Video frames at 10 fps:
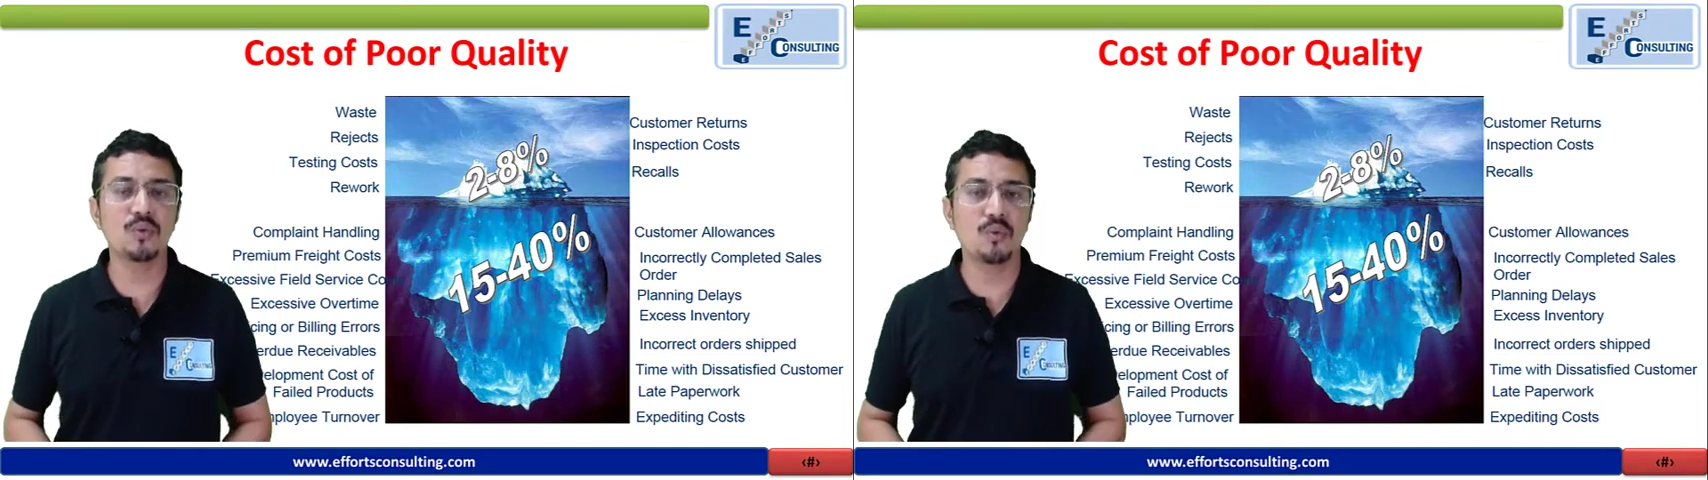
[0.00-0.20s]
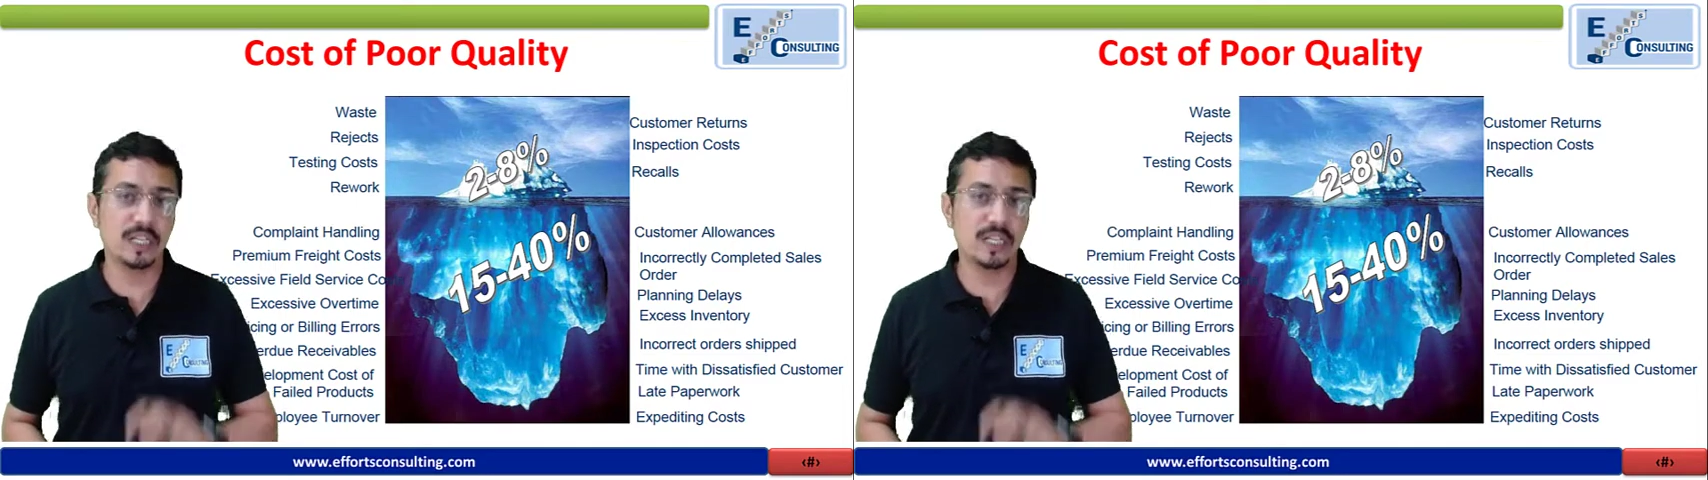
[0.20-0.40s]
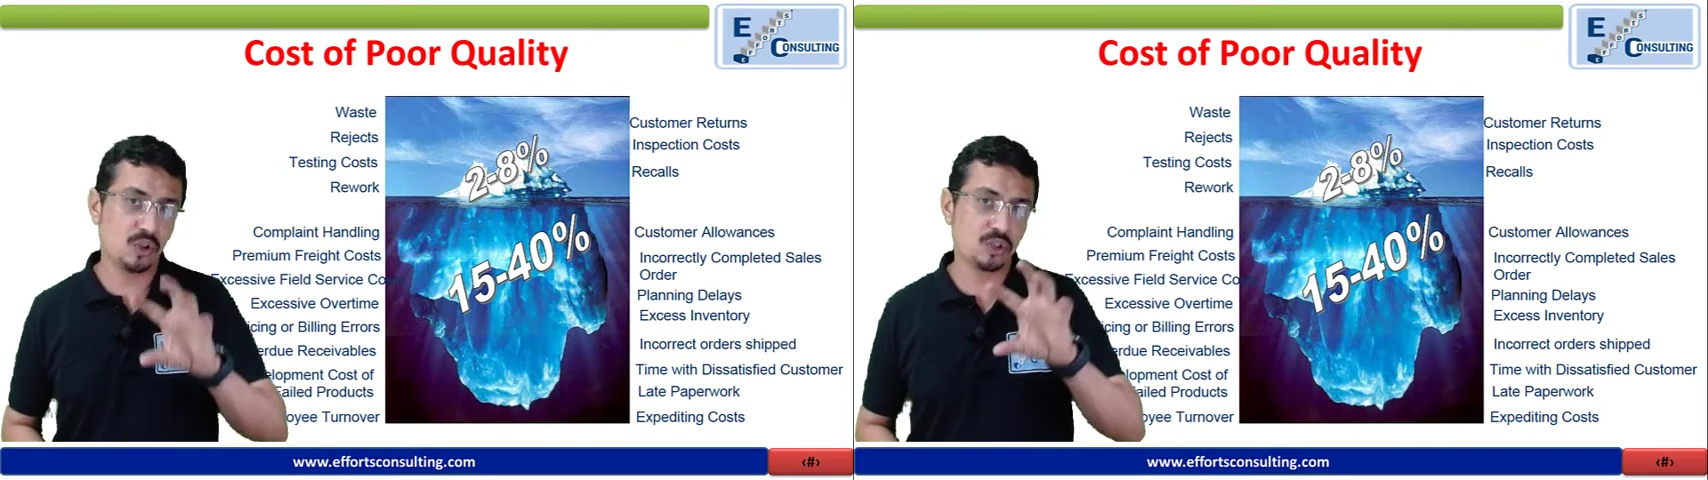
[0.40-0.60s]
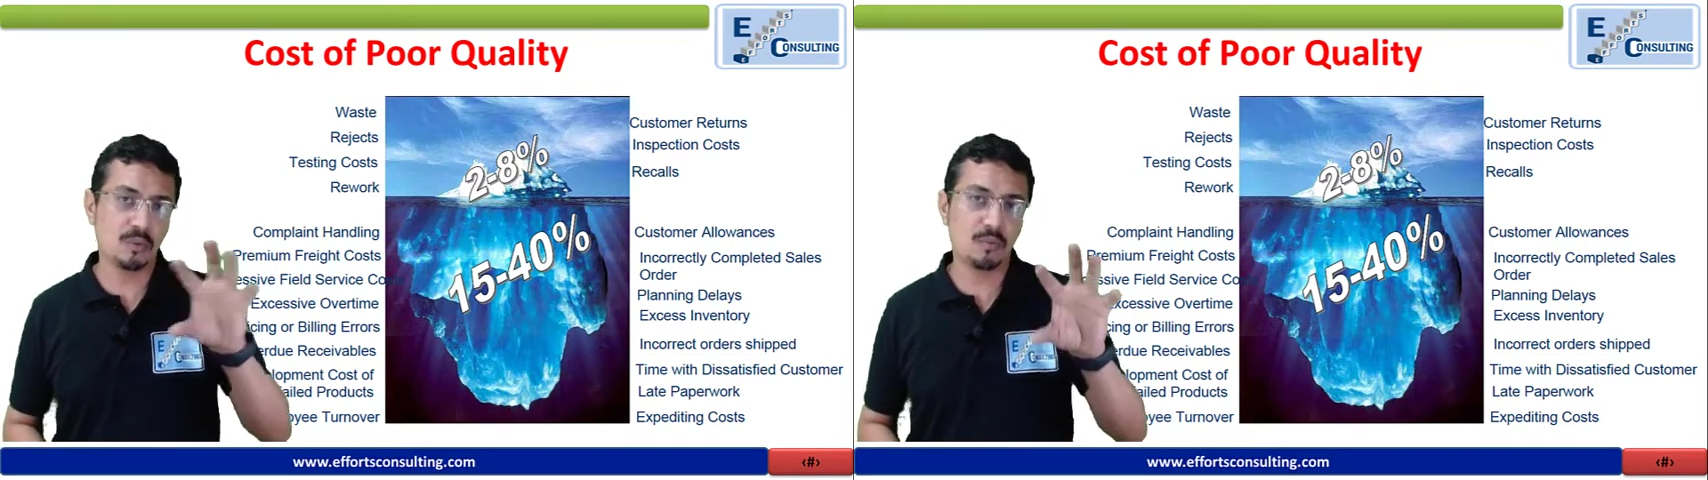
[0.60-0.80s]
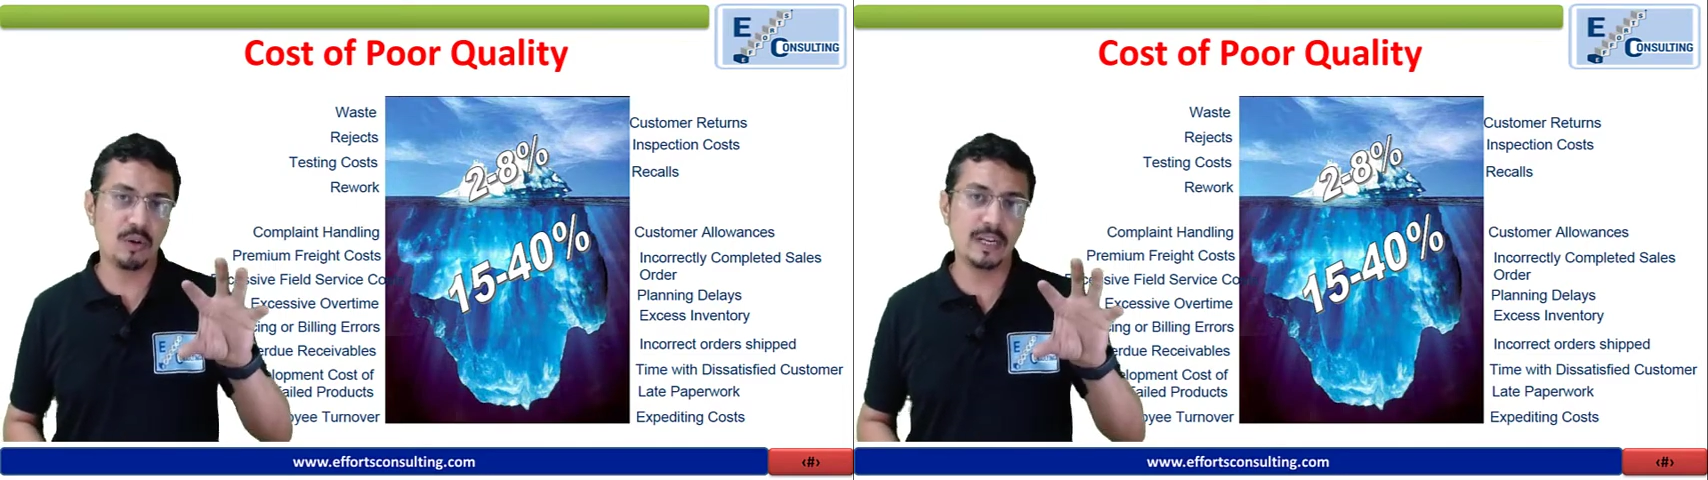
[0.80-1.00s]
quality: cost
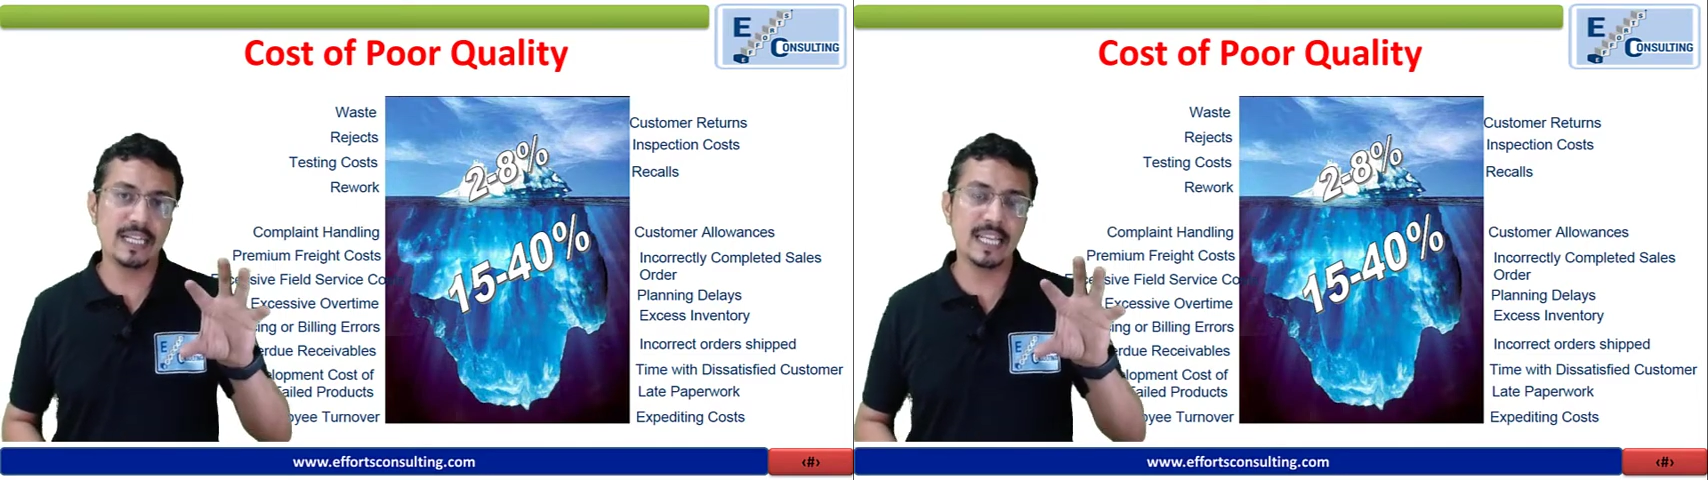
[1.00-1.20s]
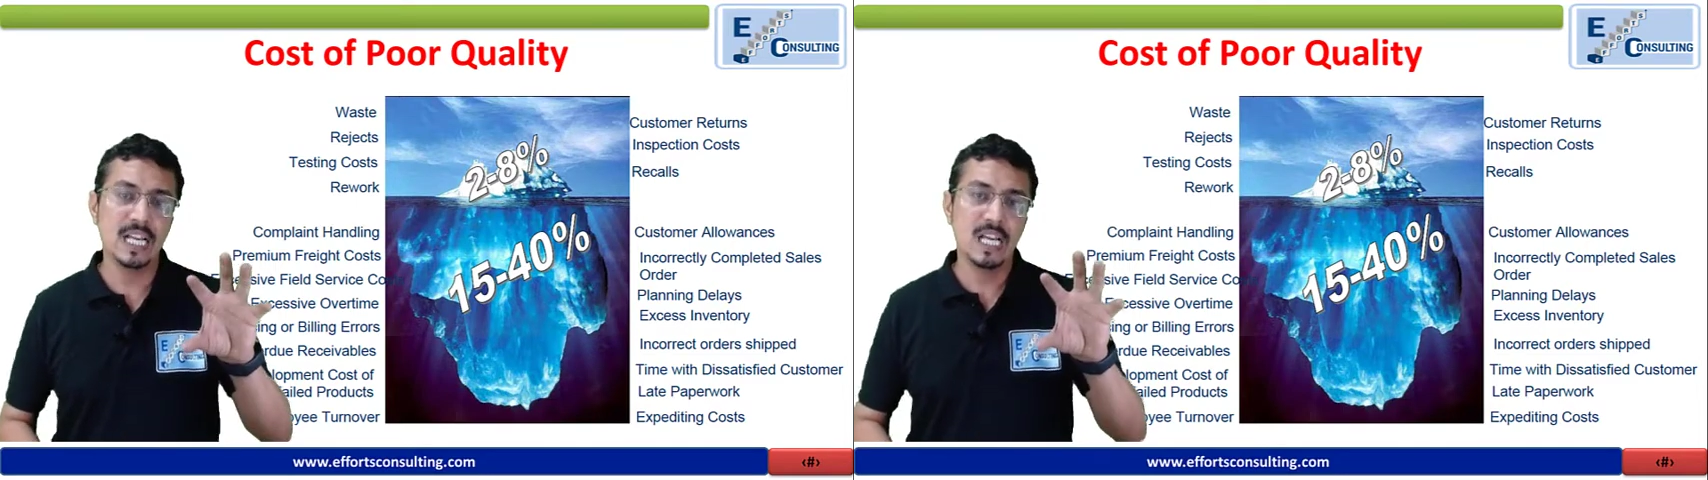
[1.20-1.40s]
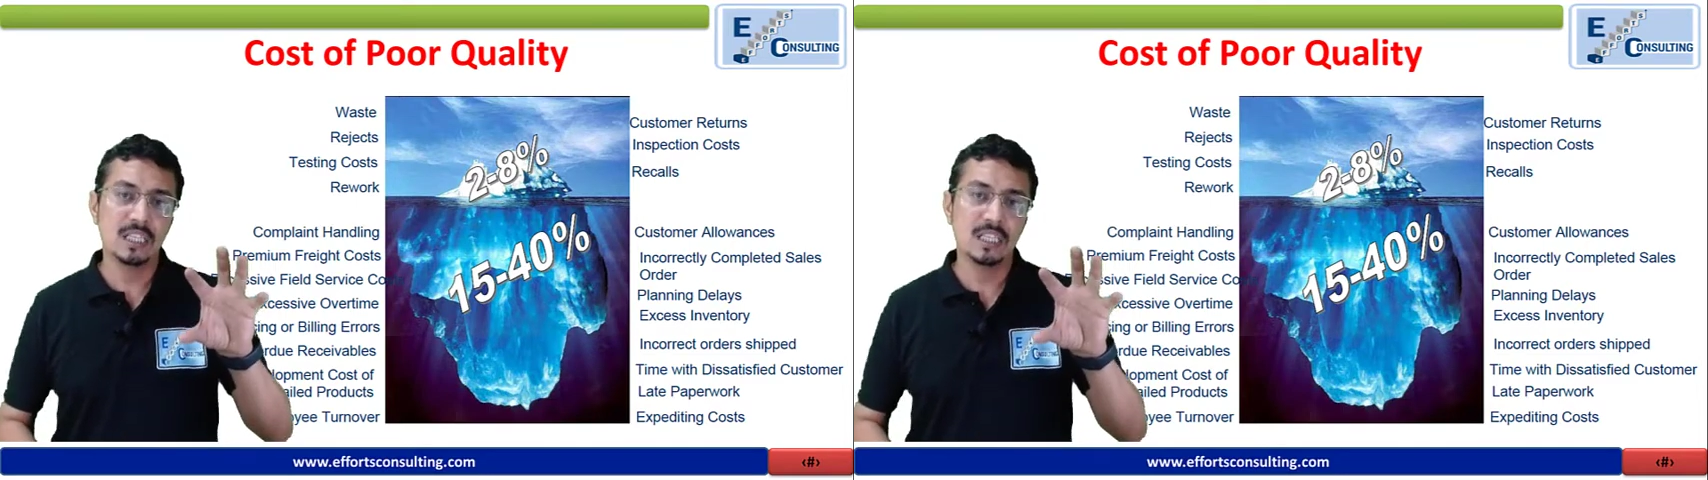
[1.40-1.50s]
of quality,